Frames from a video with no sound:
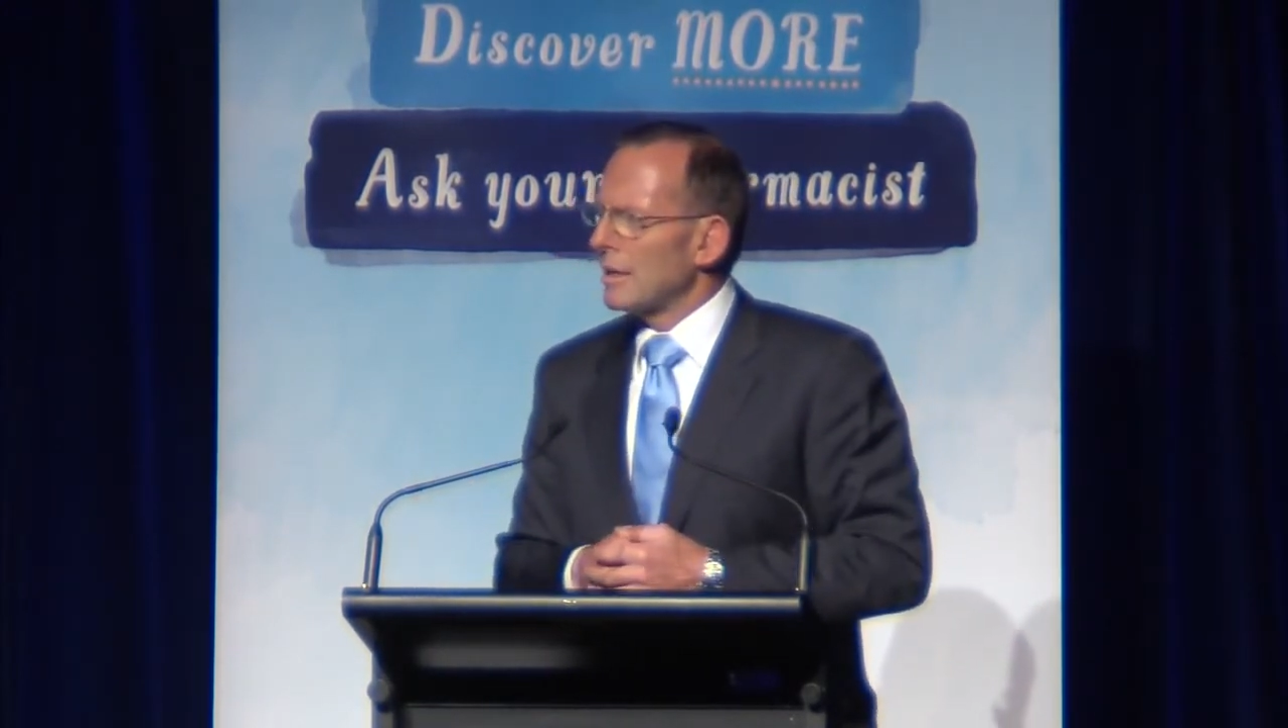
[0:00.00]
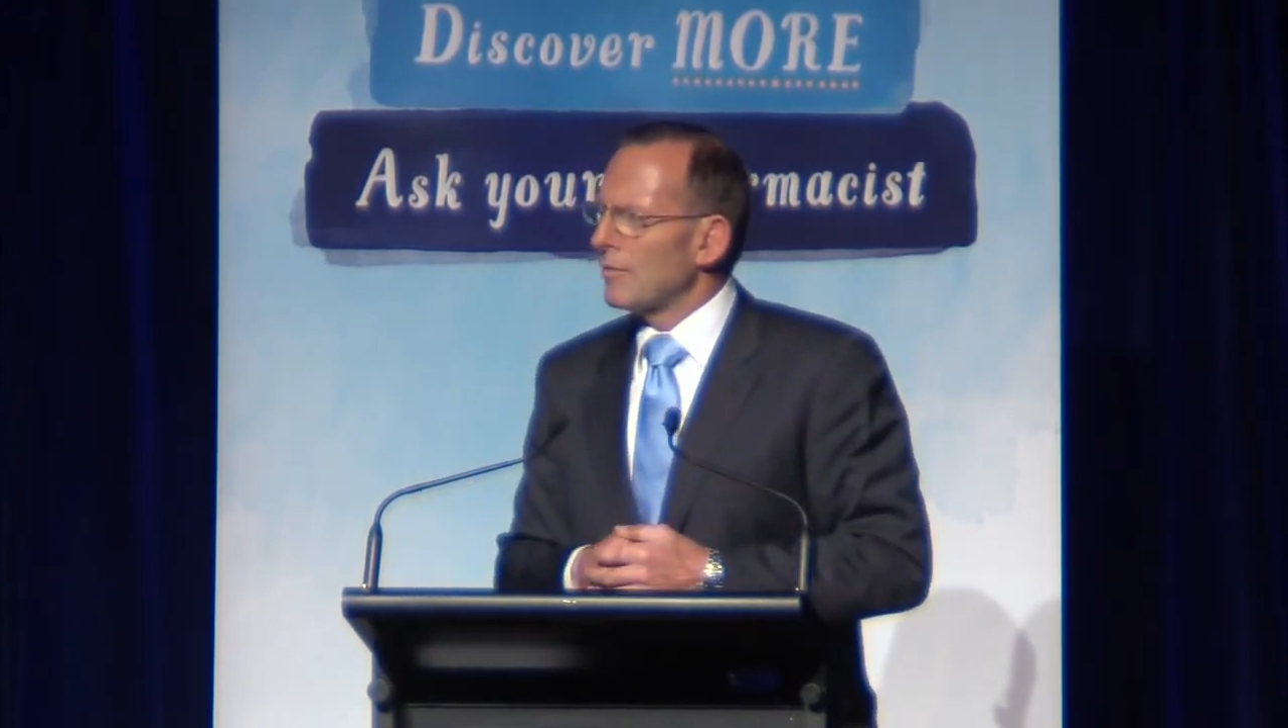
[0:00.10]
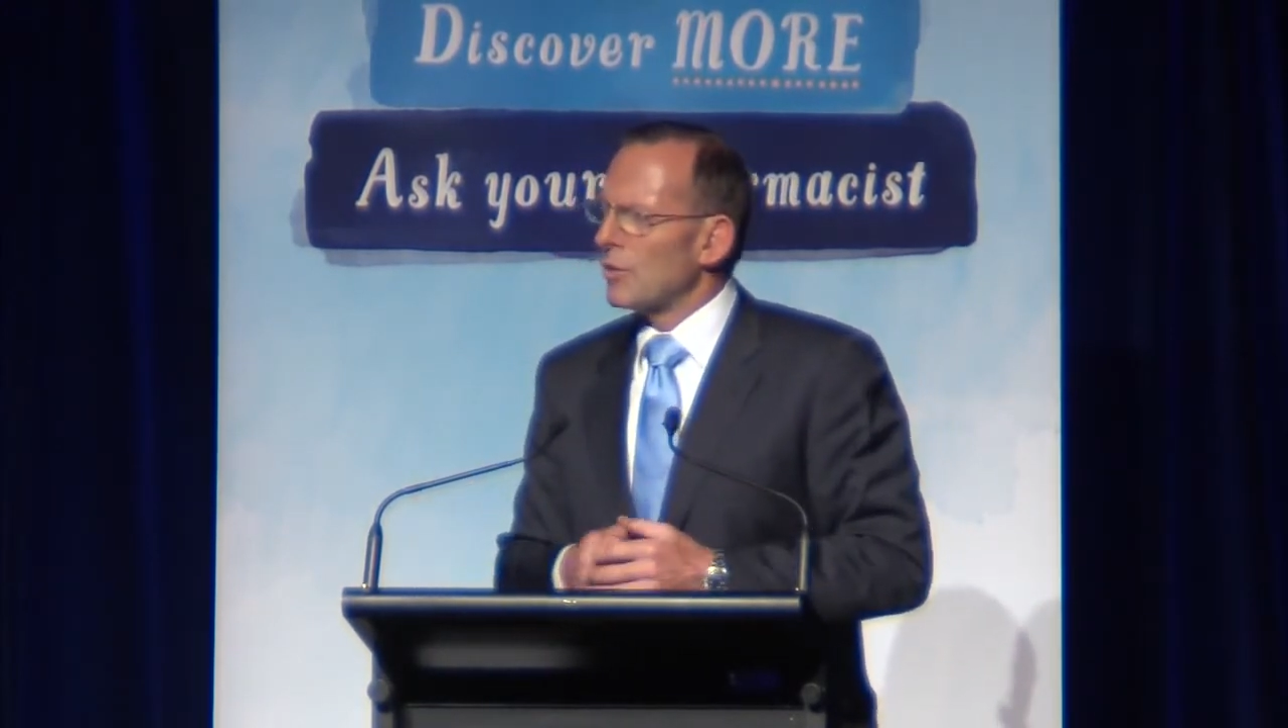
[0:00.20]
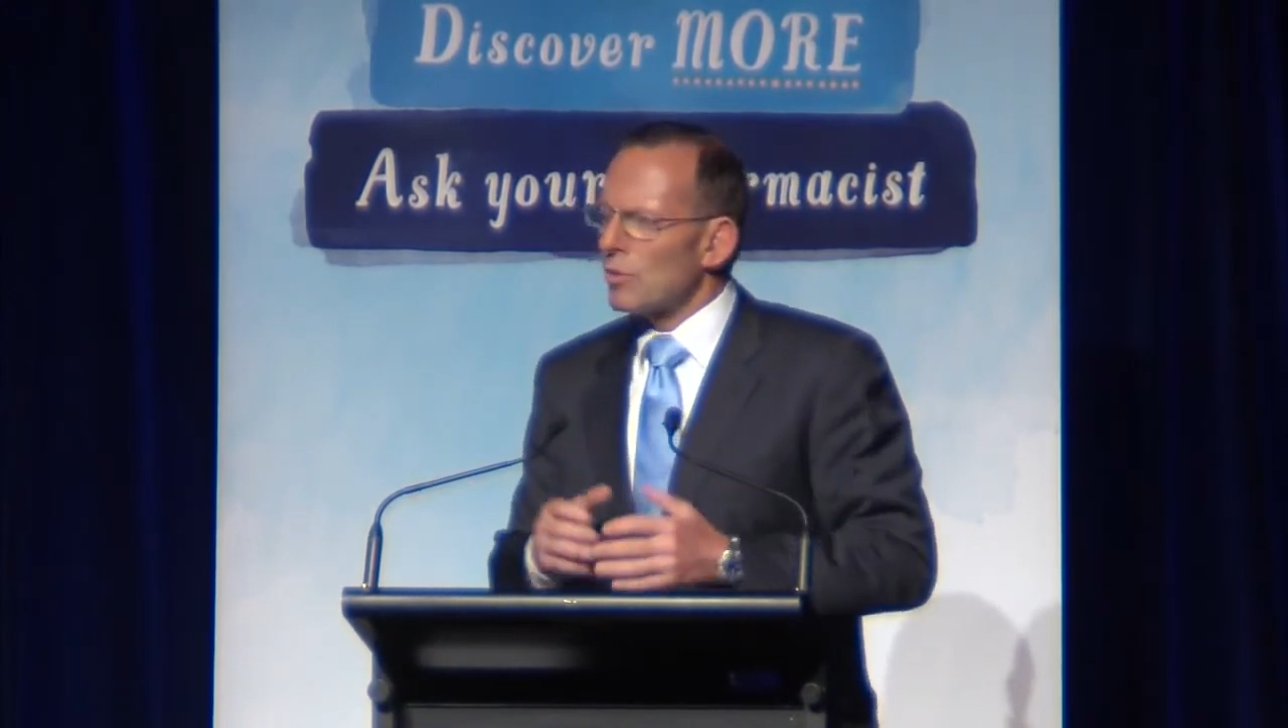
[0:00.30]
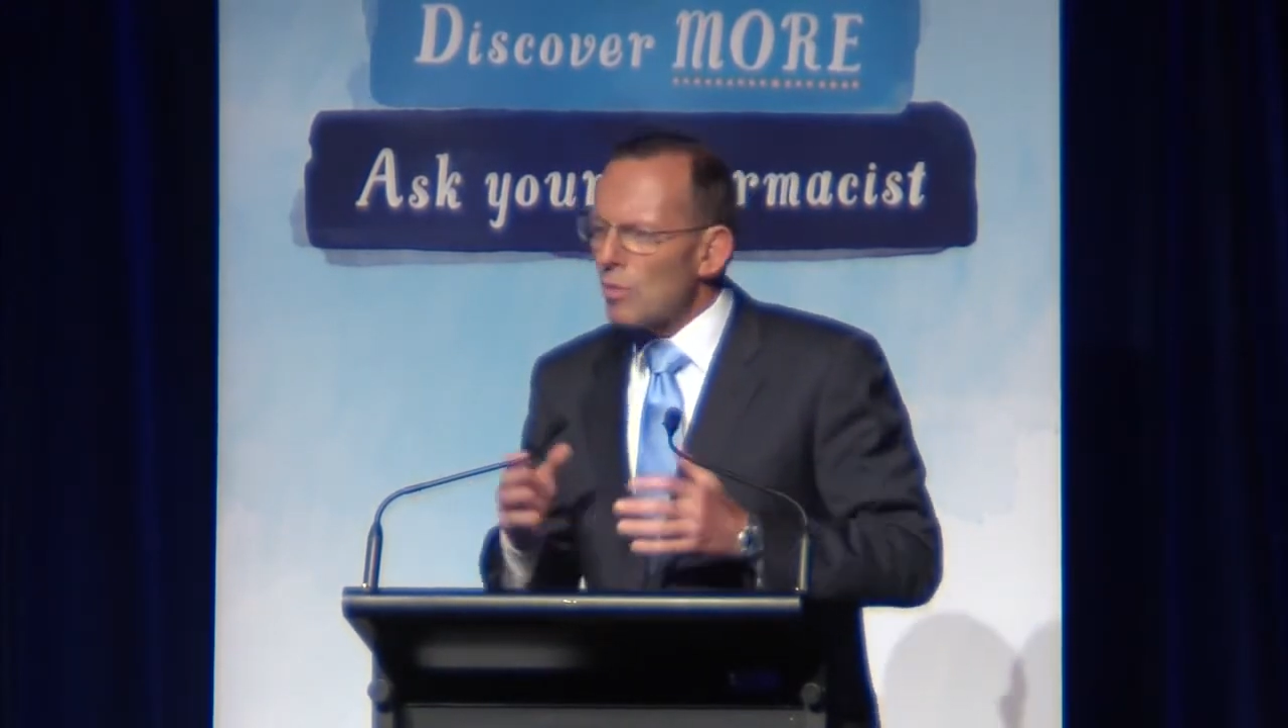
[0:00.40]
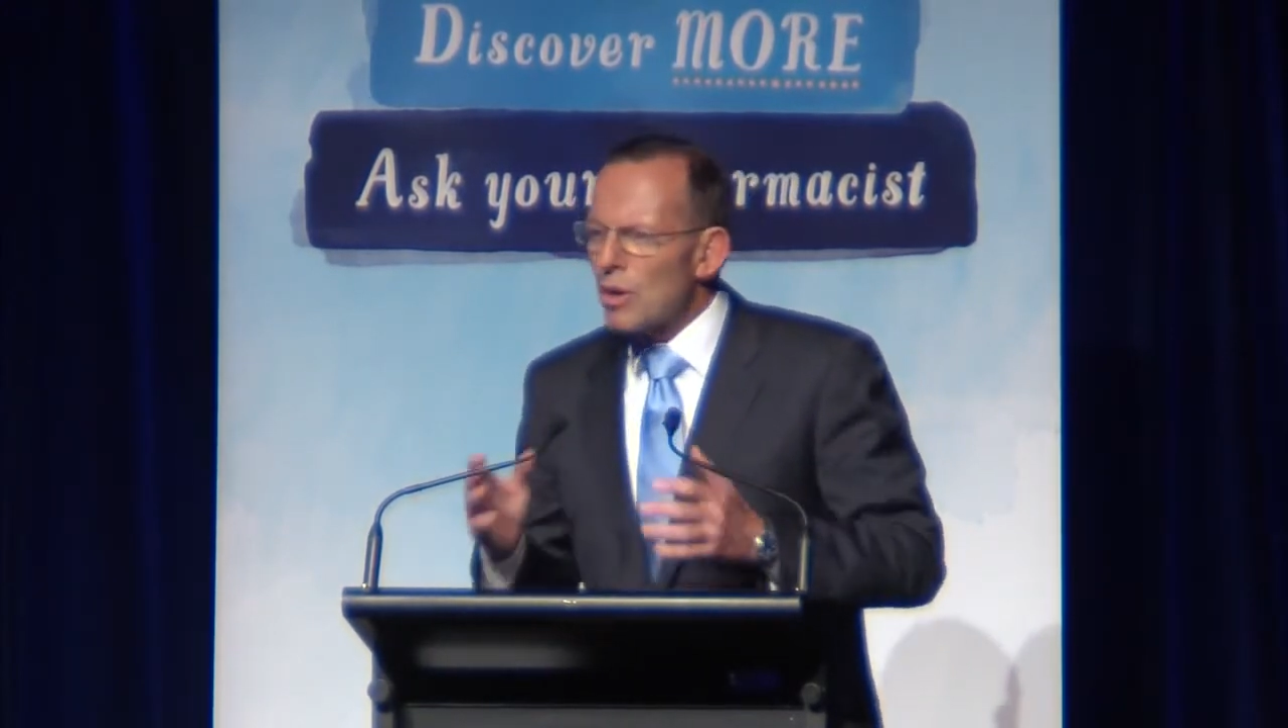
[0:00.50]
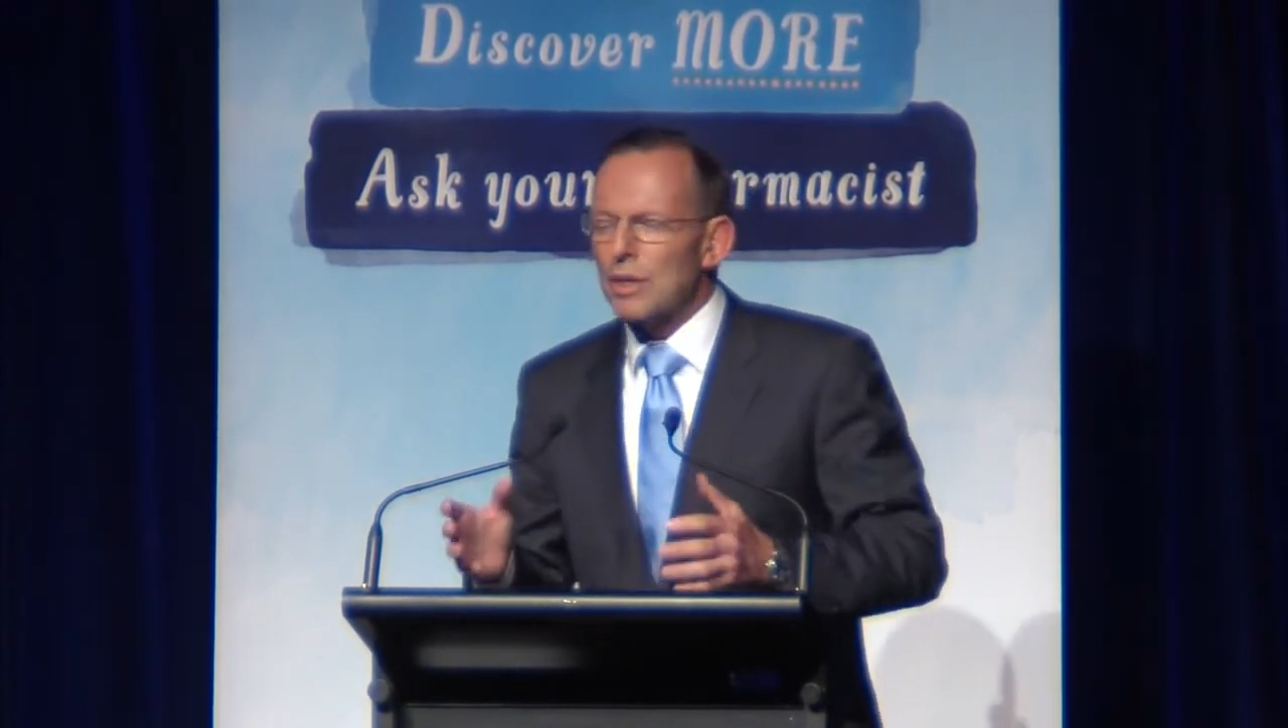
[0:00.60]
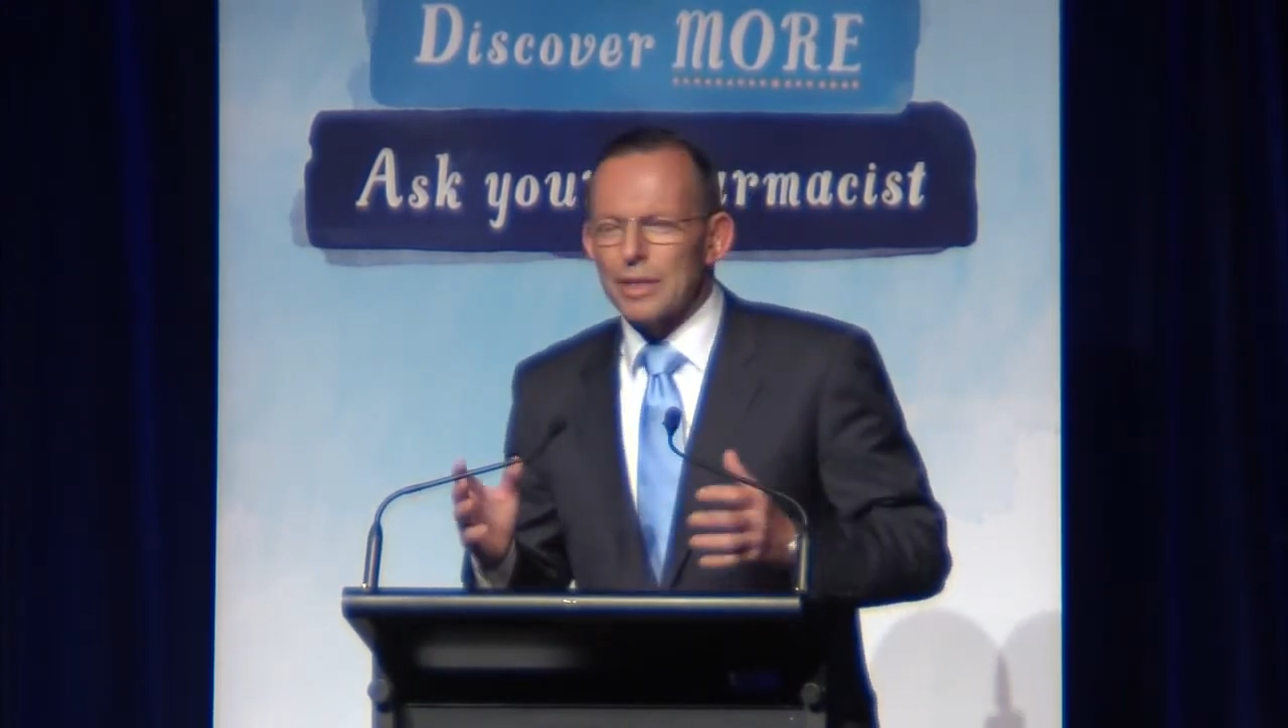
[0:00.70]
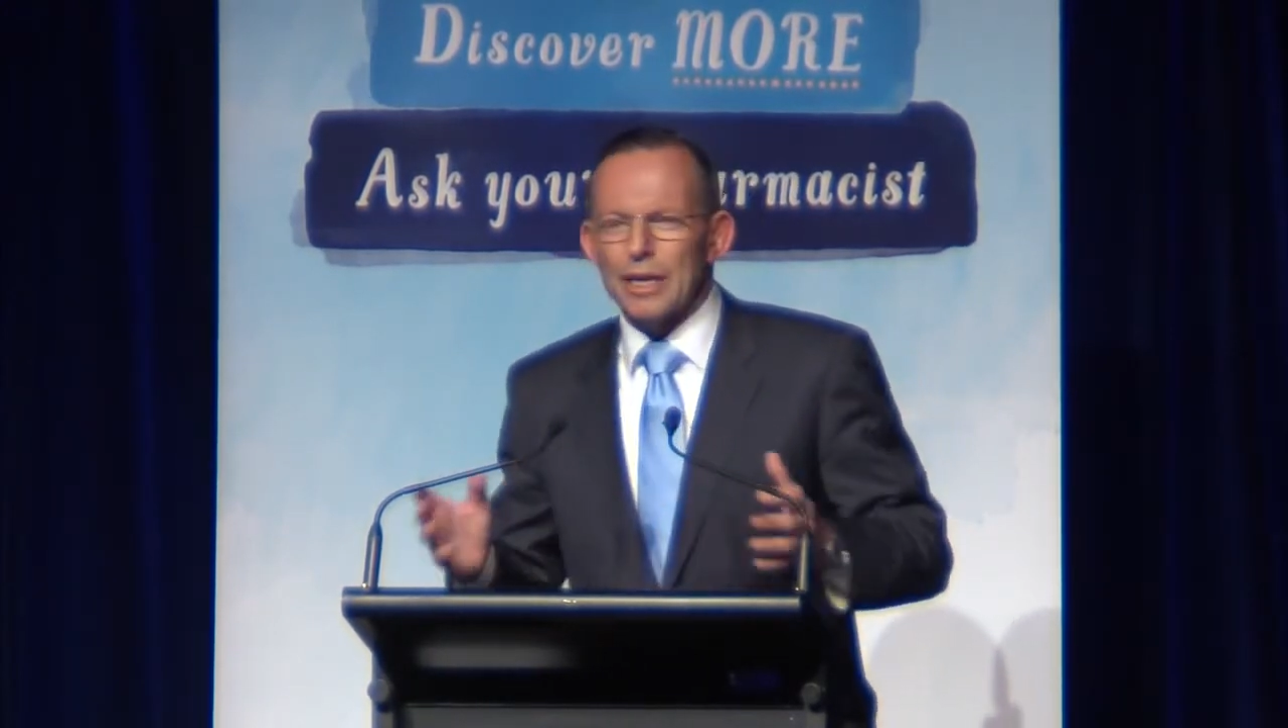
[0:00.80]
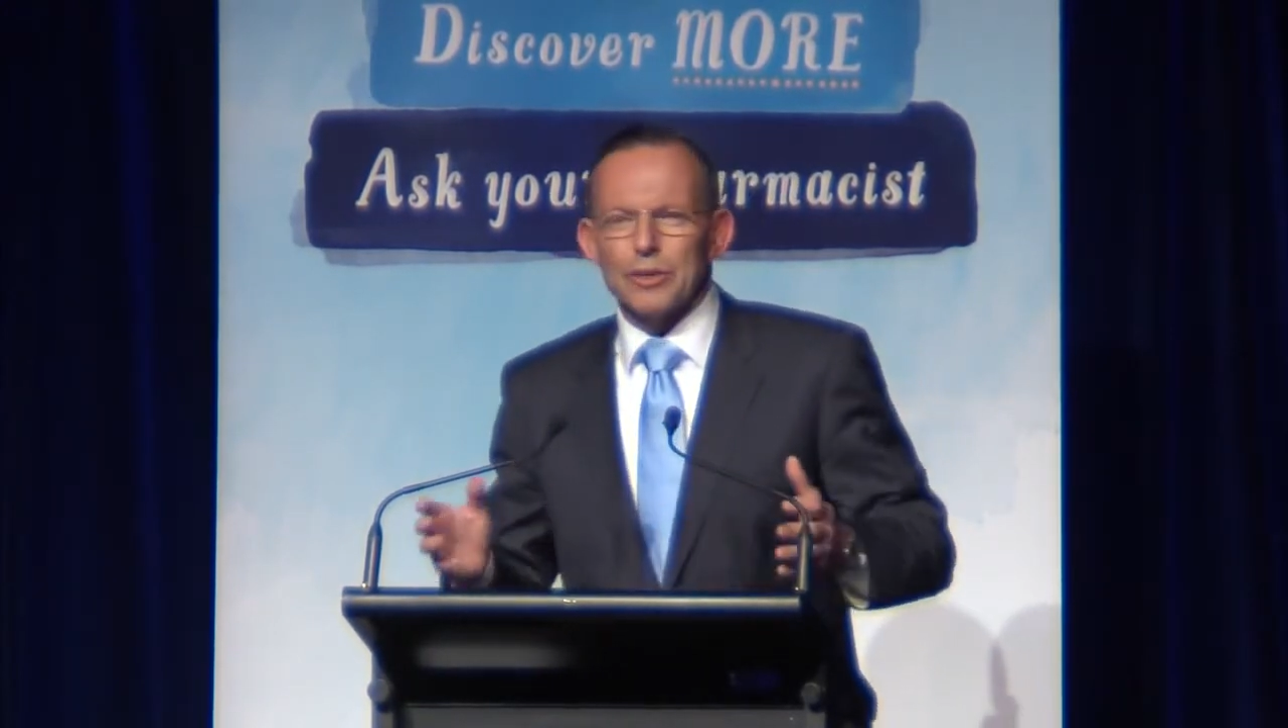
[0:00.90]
for the work that